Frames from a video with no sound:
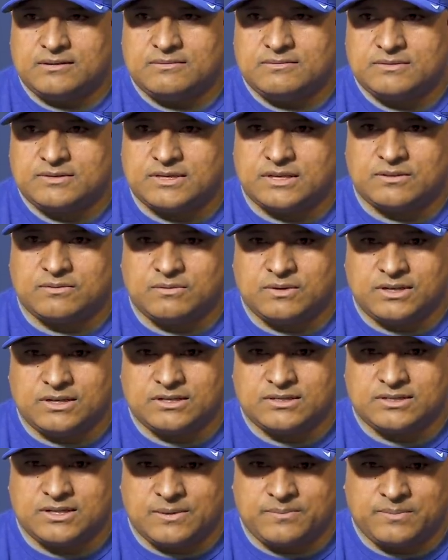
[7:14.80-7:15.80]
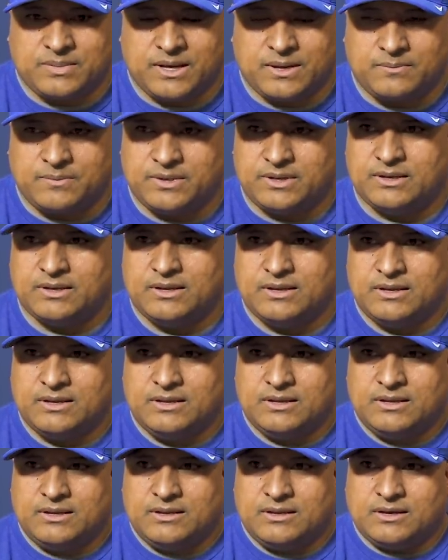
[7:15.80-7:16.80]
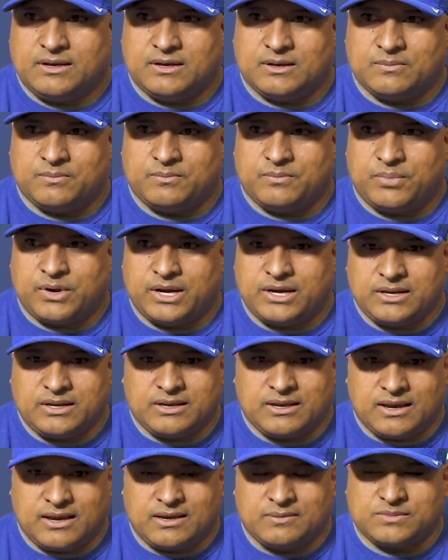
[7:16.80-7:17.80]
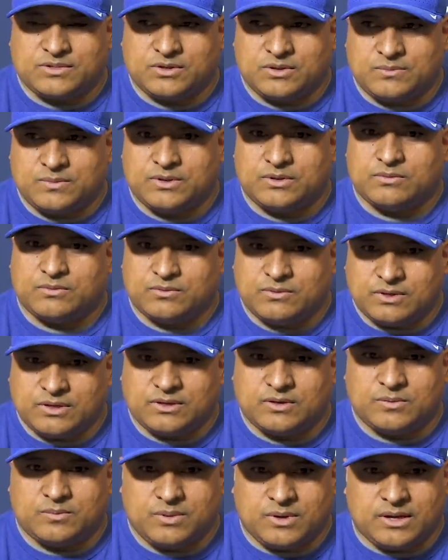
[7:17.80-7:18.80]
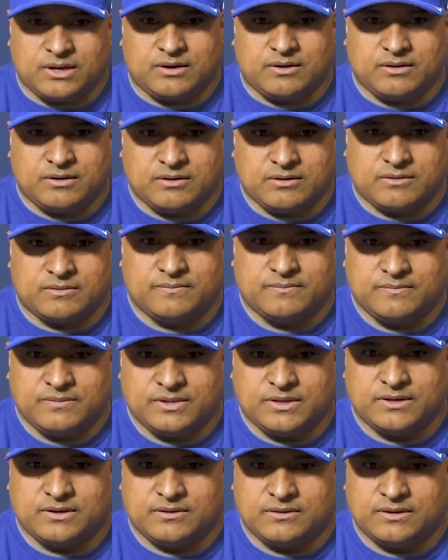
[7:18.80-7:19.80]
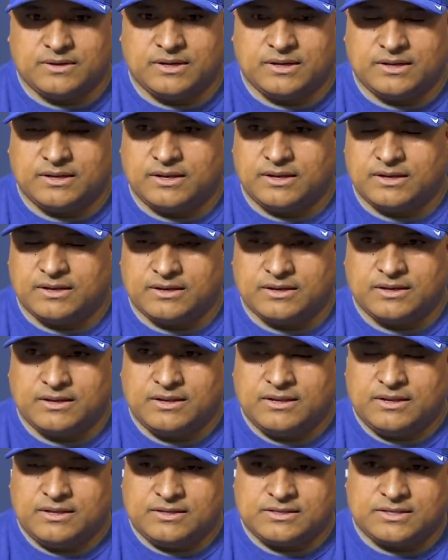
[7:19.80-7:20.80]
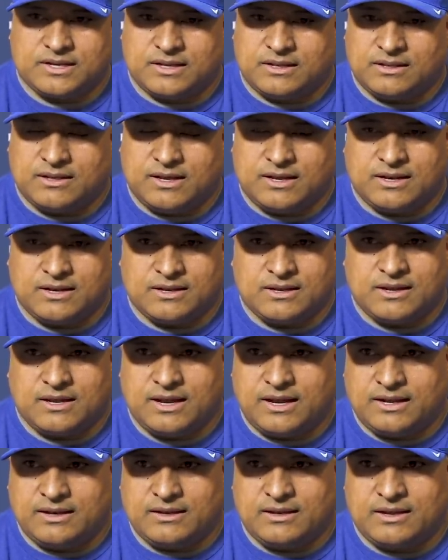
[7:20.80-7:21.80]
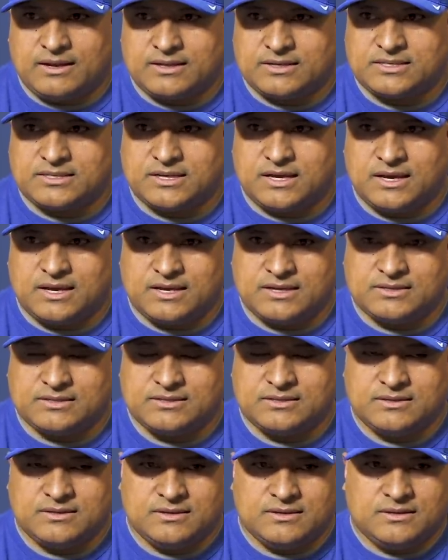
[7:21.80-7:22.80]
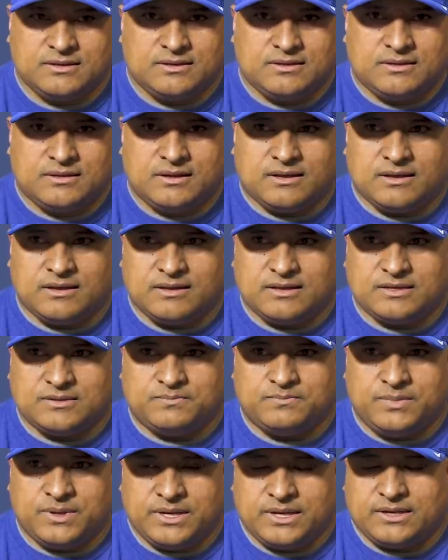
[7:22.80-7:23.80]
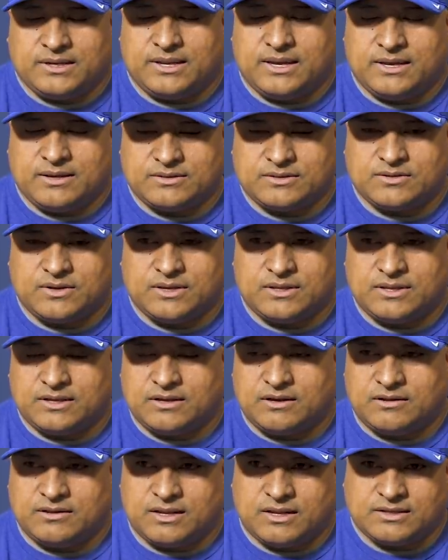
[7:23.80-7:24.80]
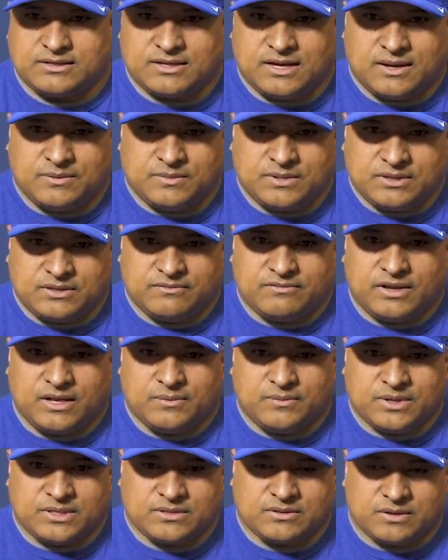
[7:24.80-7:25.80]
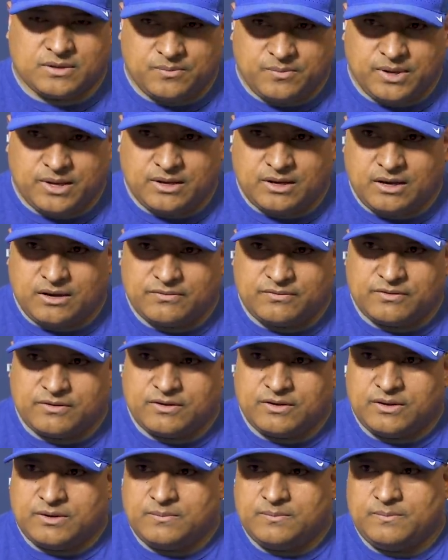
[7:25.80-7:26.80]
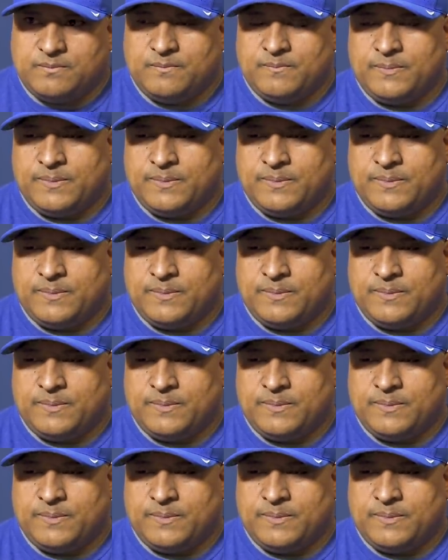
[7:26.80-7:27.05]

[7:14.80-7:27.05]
Seth Willis step up, and Braden Kimes is going to be a really good player here. And he's got a lot of height, a lot of size, and he's big now. So I think all that time and development is going to pay off for him.